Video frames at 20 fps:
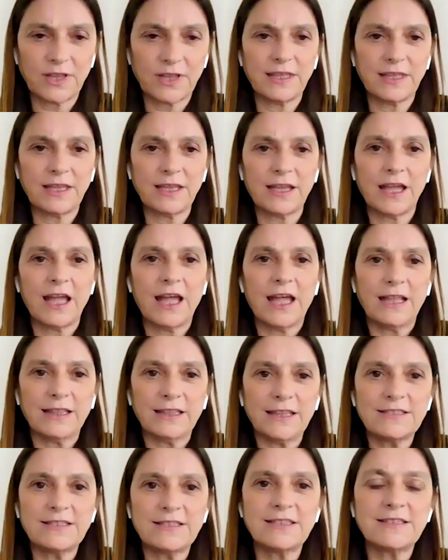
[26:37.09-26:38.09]
I think
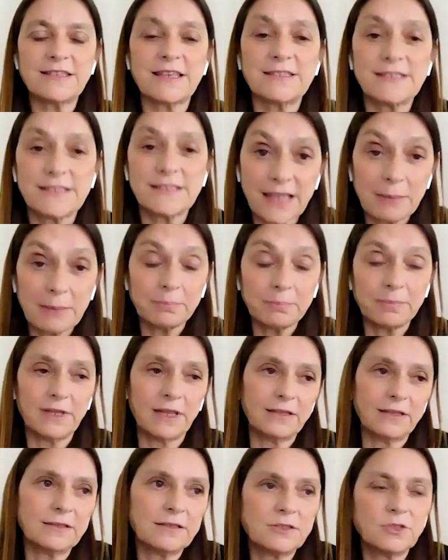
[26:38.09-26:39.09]
this is a step
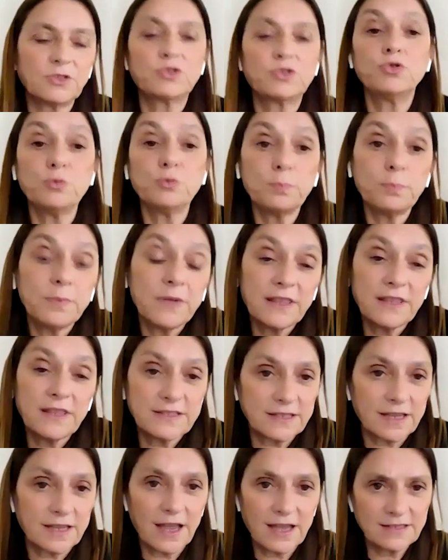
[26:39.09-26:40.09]
that should be
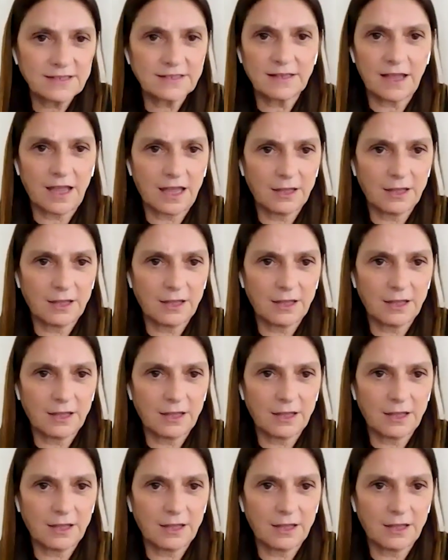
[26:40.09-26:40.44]
discussed.